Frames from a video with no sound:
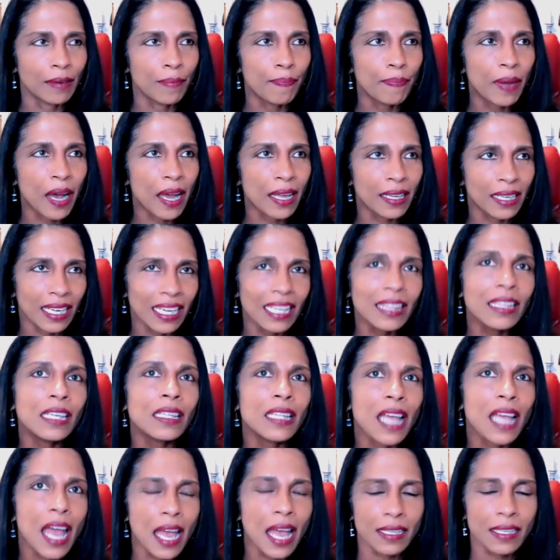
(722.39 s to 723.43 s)
But in the
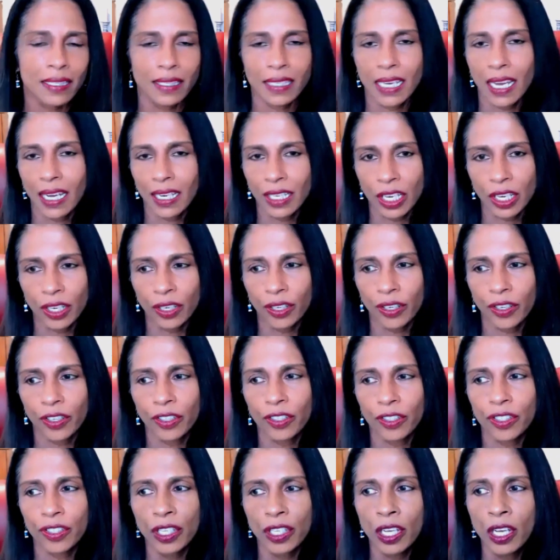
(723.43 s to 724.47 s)
last 10
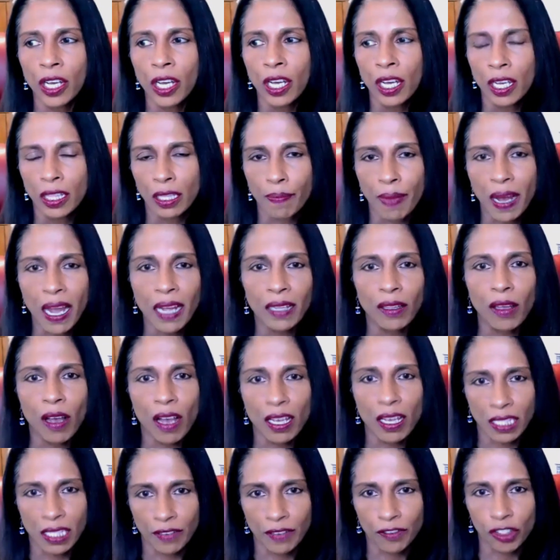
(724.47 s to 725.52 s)
years, the
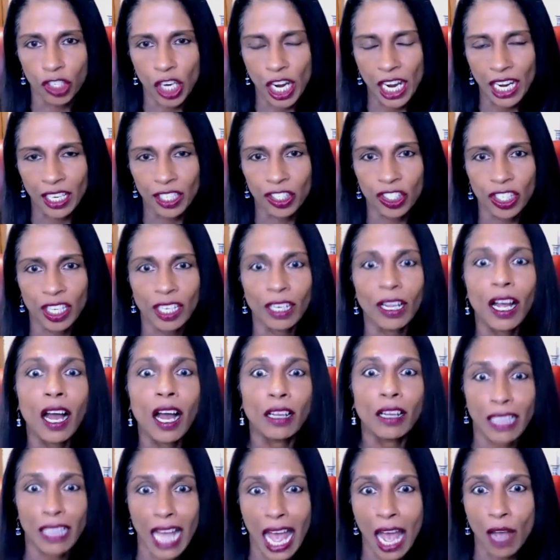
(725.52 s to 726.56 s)
bylaws have changed in
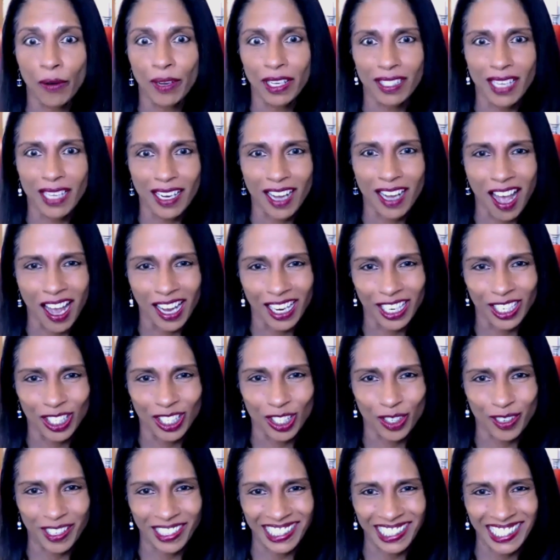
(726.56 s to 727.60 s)
allowing
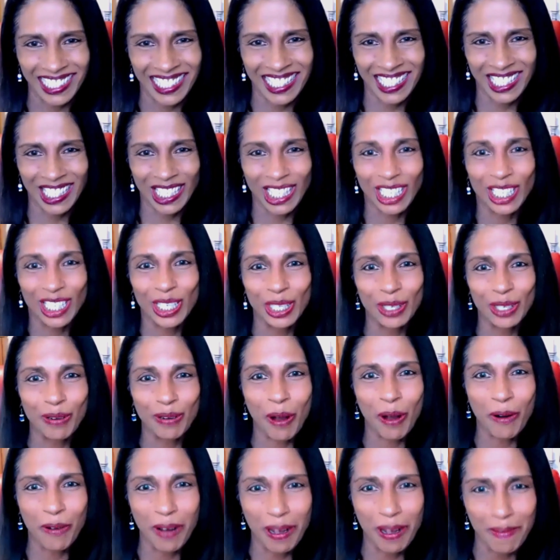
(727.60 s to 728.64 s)
psychiatrists to do
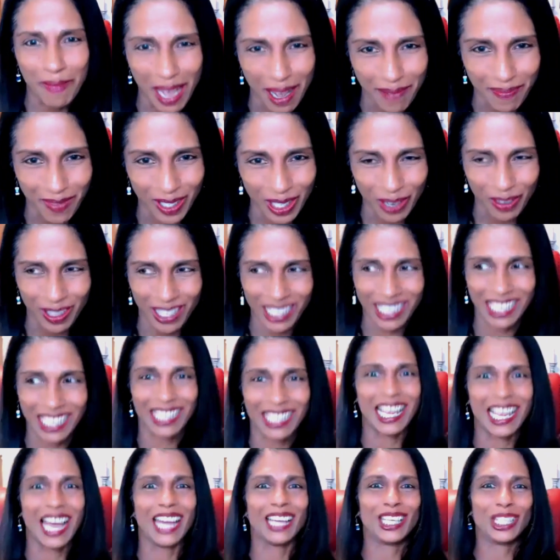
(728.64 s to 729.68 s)
OMM. So this is
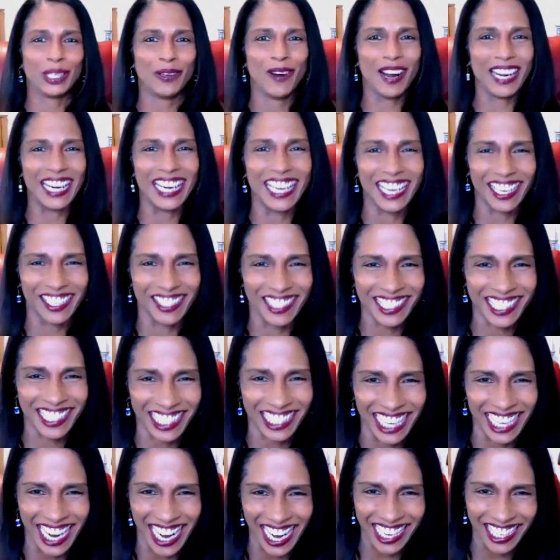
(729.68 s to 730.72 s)
like 20 years
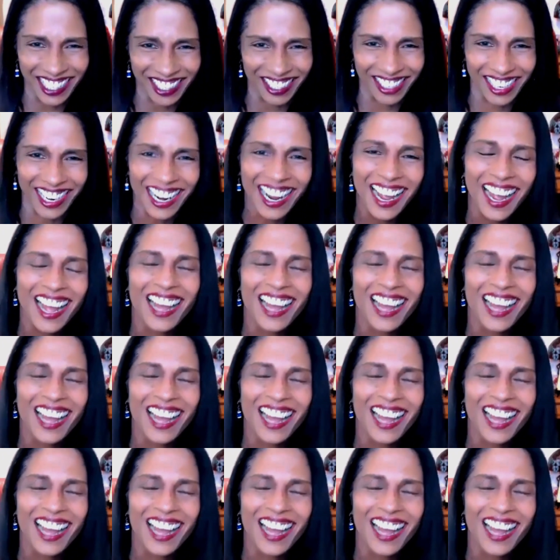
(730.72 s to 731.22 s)
later.